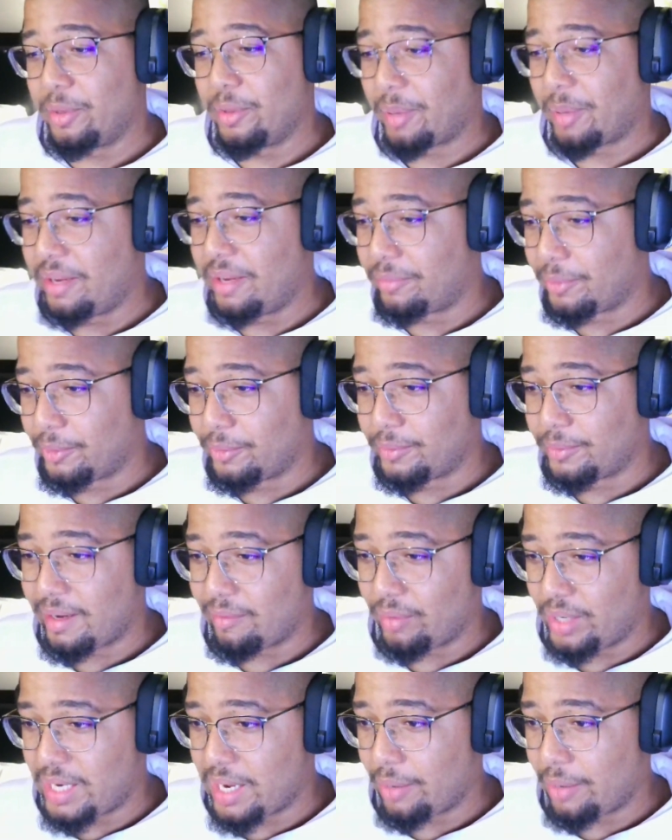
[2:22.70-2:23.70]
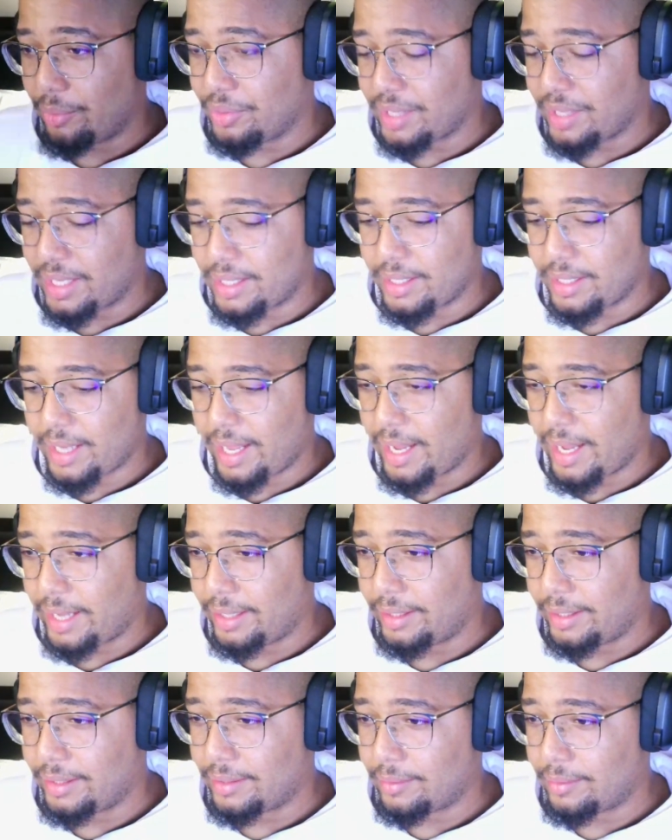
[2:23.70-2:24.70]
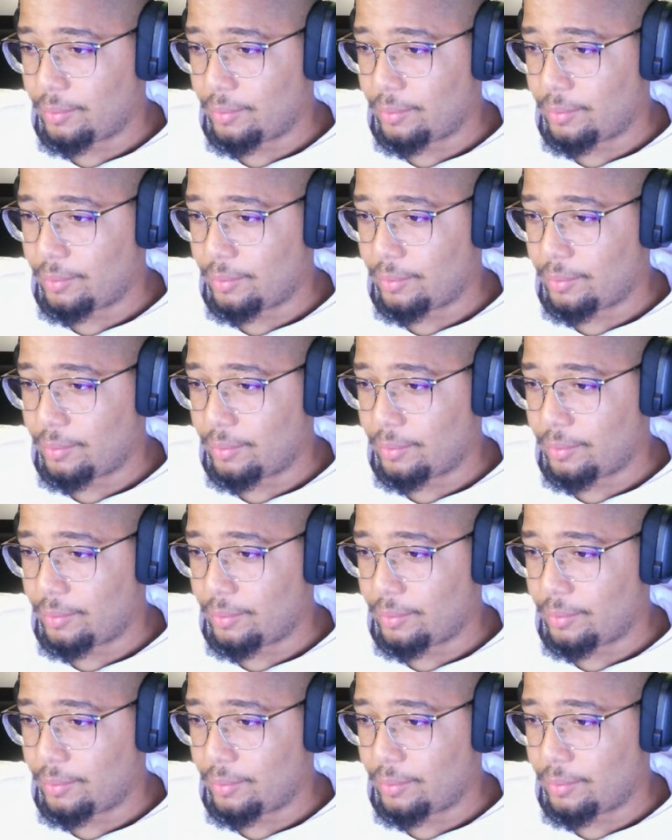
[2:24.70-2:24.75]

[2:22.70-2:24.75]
painful every now and then, and